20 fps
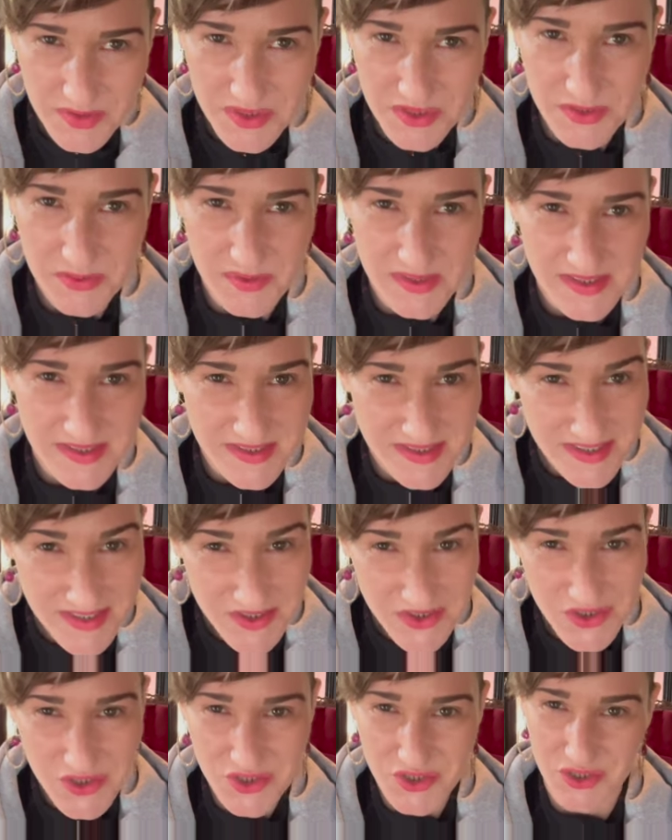to
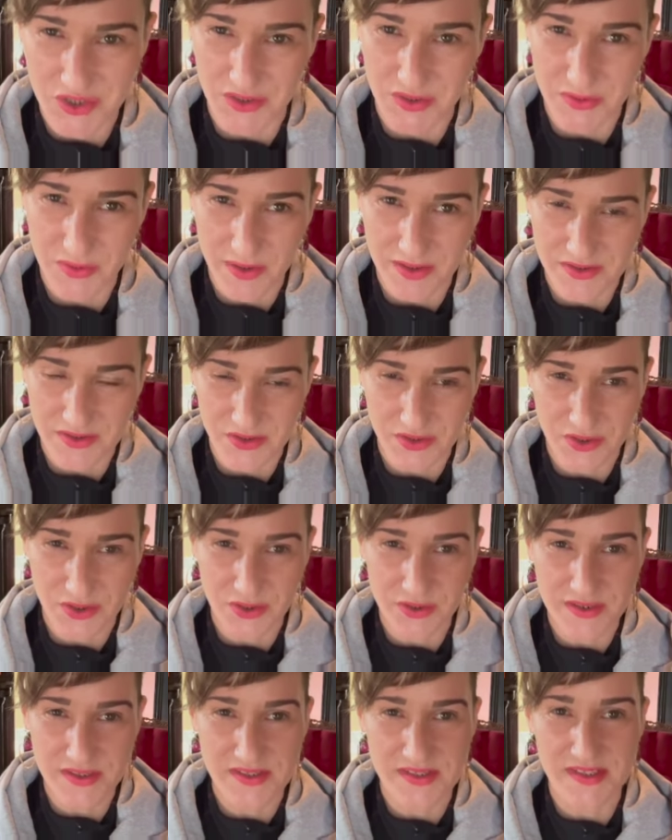assist you as a
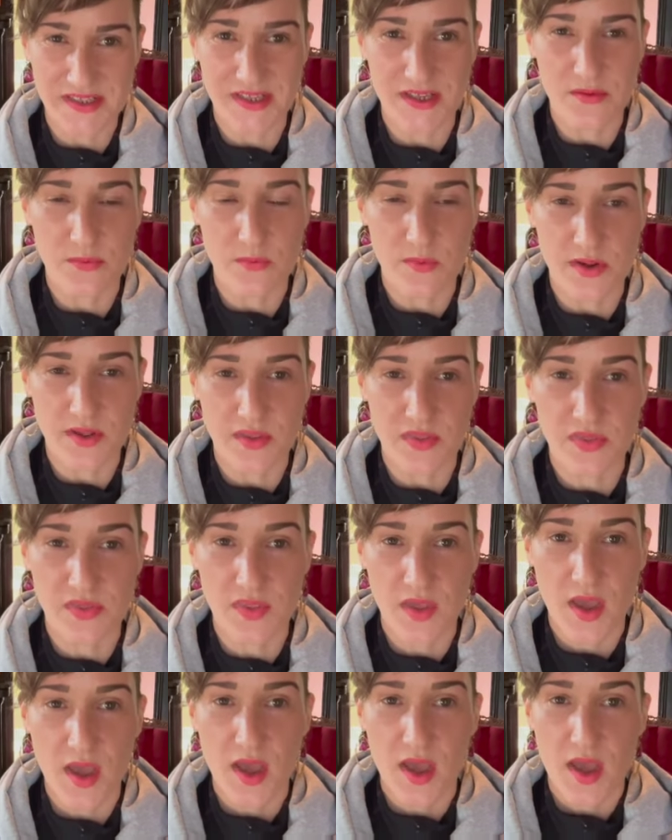courtesy with
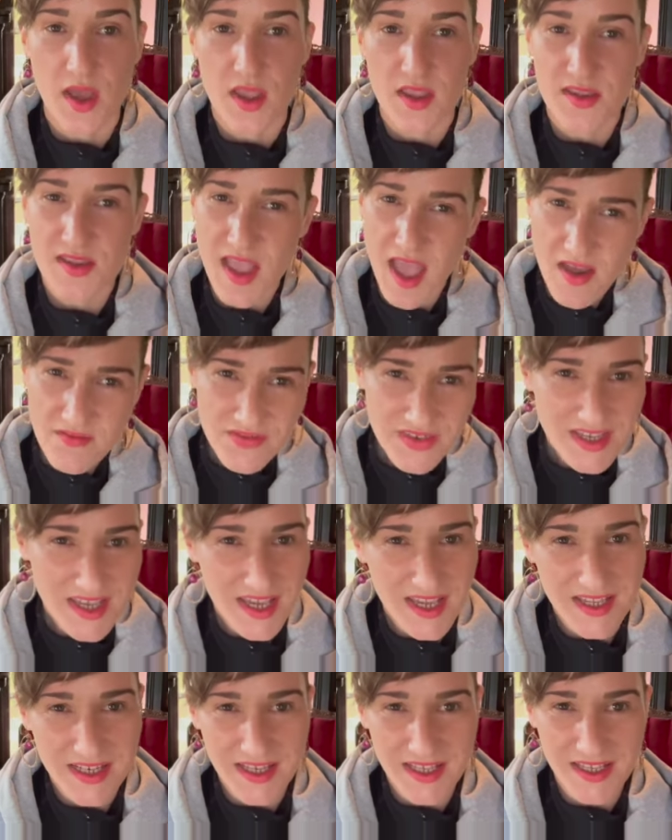
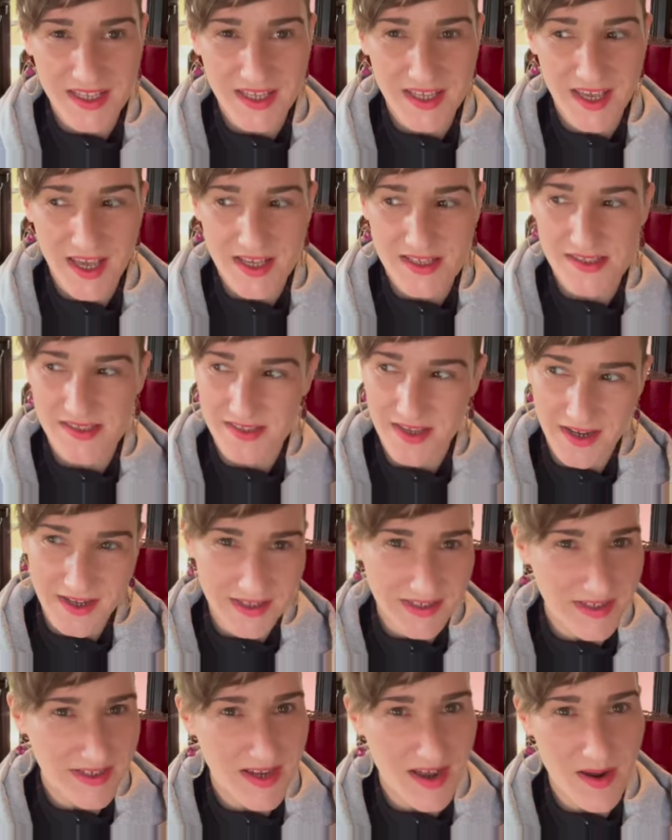navigating,
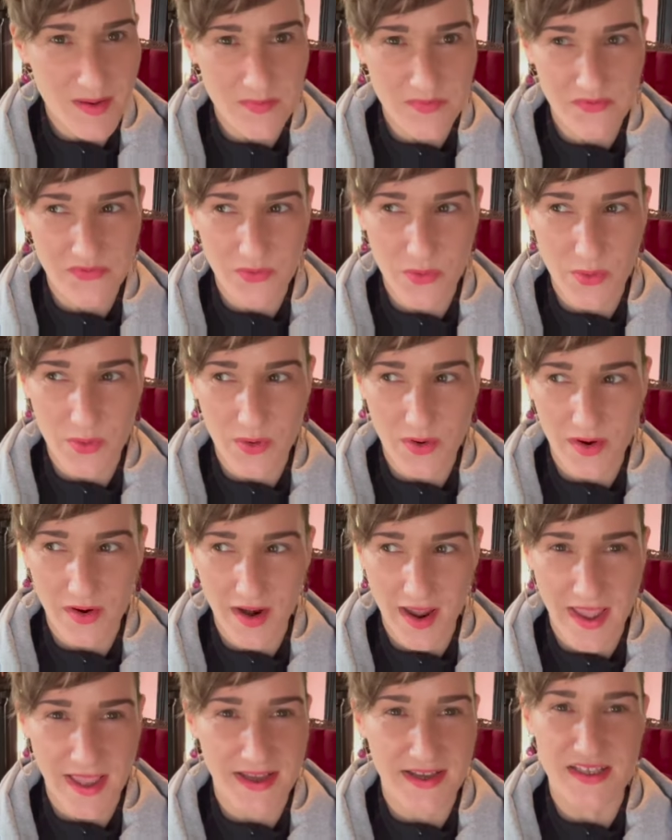signing up for,
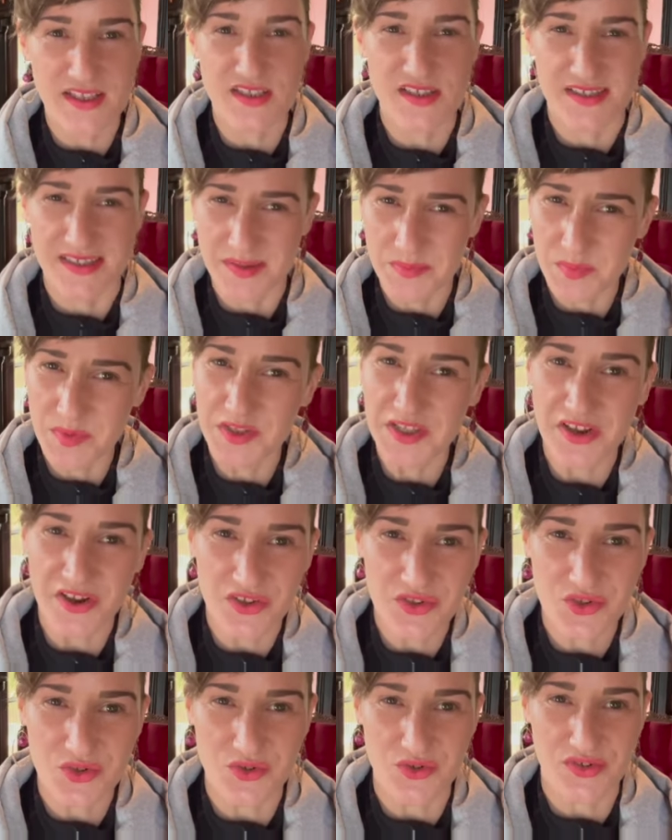and simply
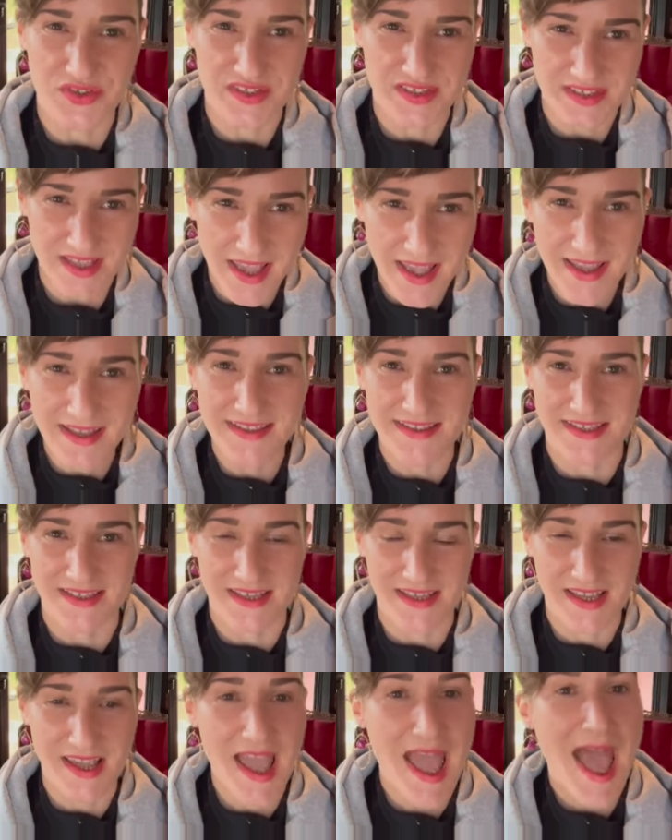
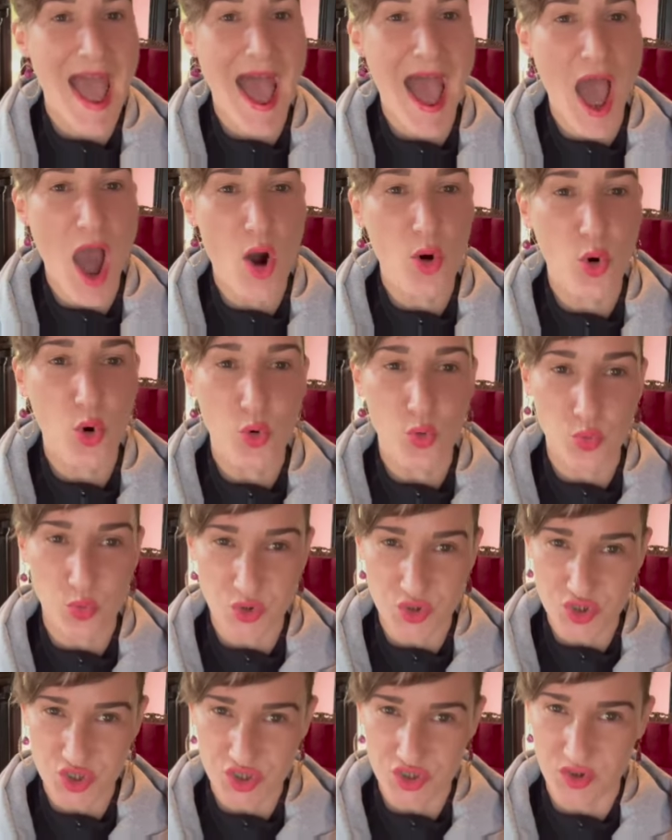understanding how
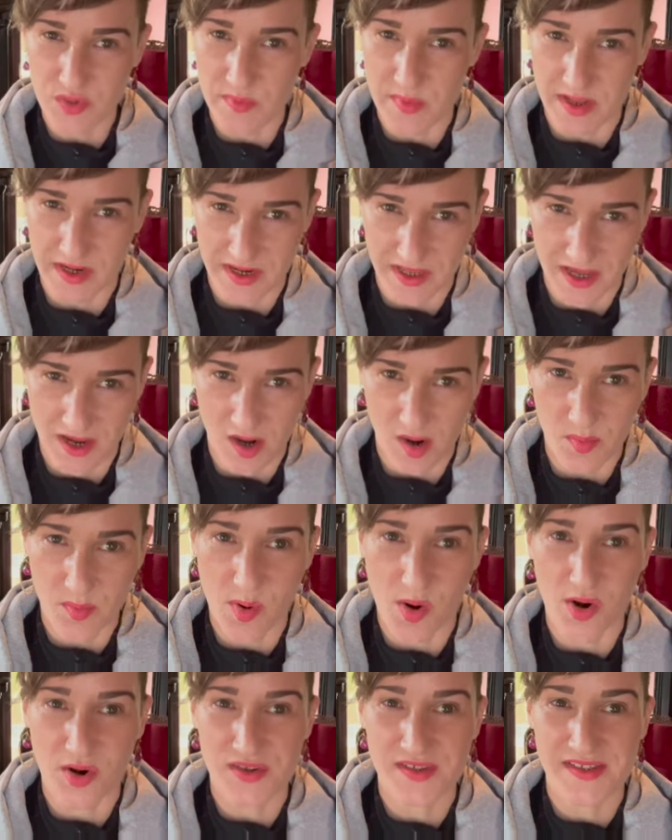Original Medicare
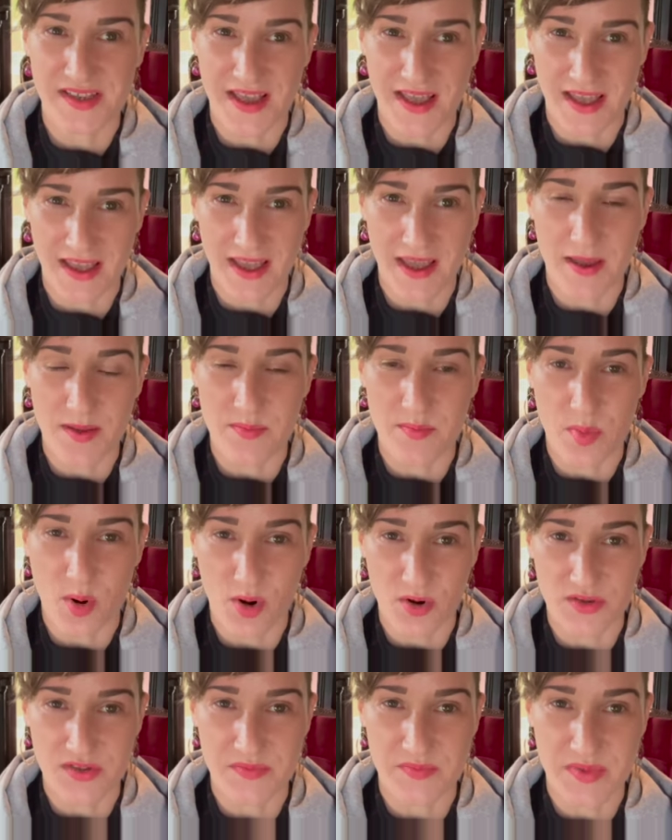Parts A and
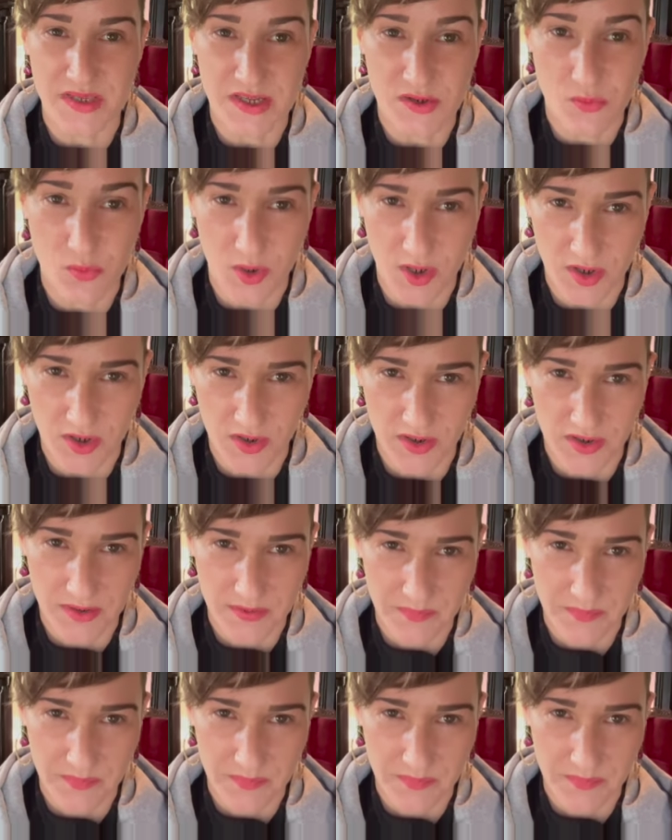Part B work.